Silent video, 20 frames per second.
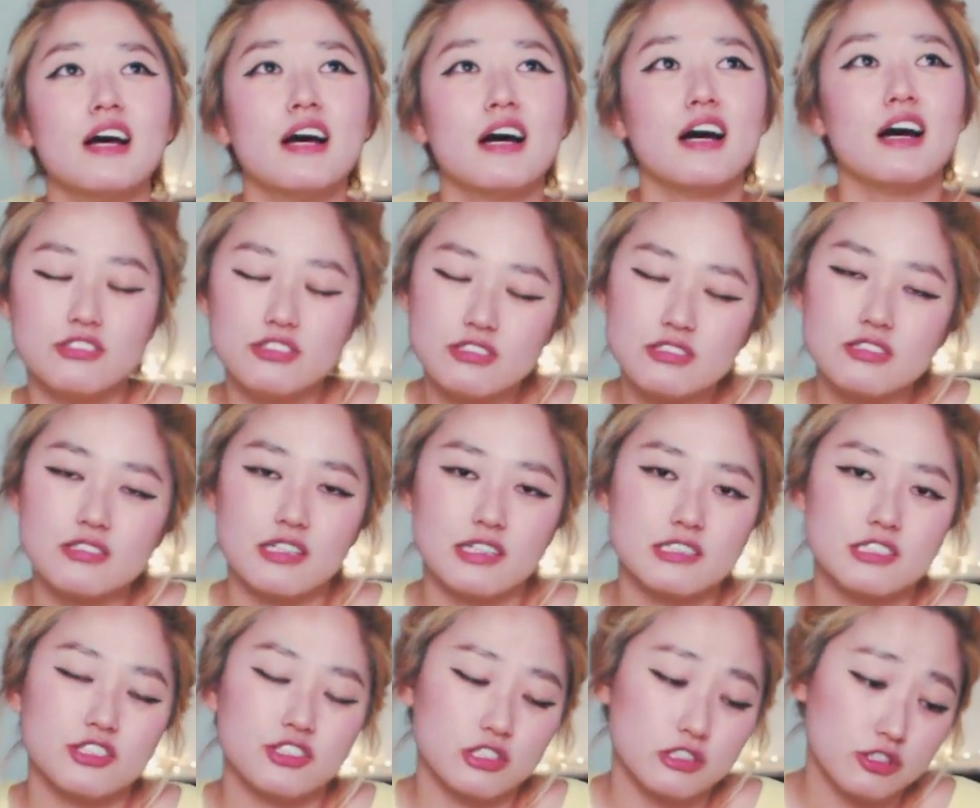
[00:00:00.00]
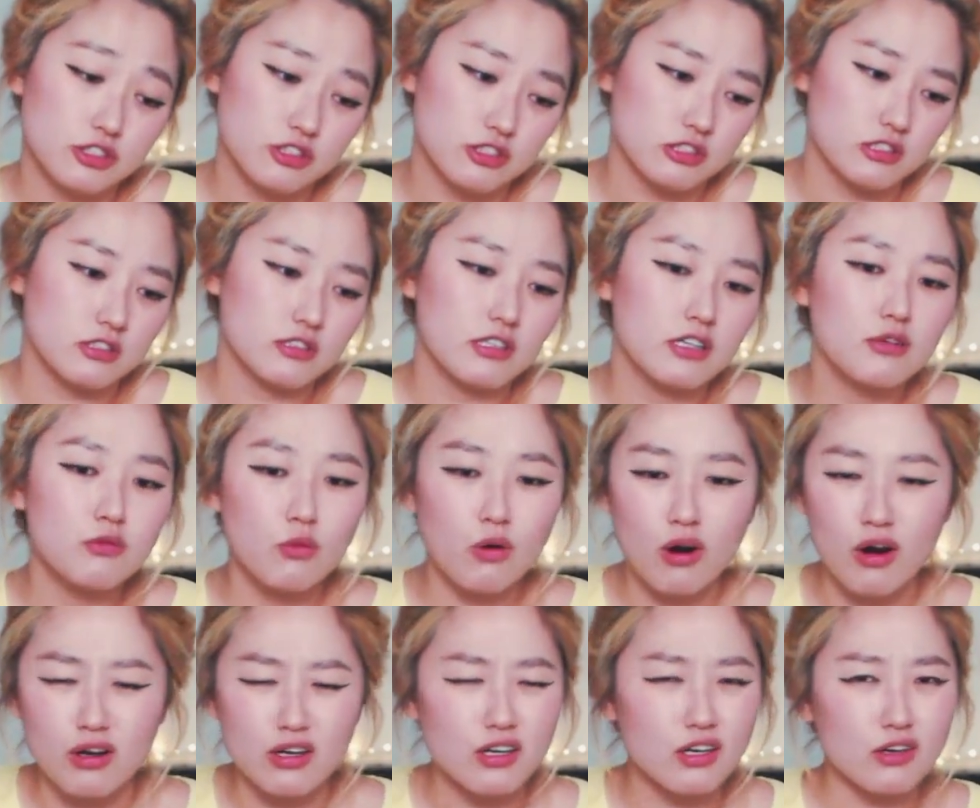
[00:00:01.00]
It's just a nice gesture.
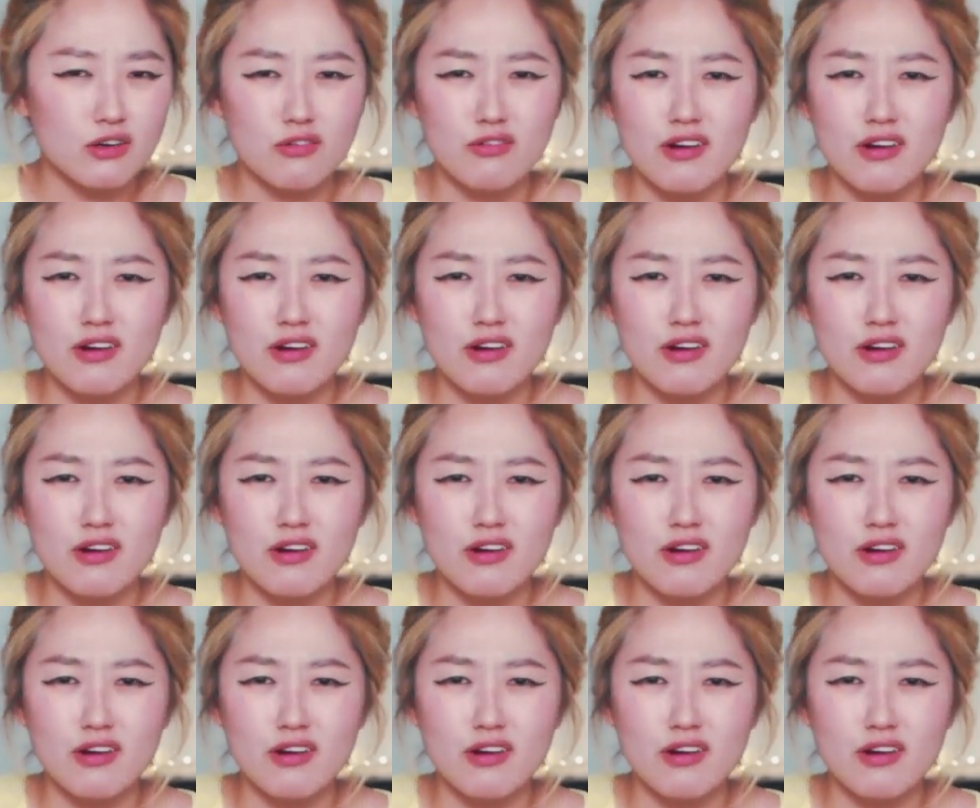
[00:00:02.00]
They're walking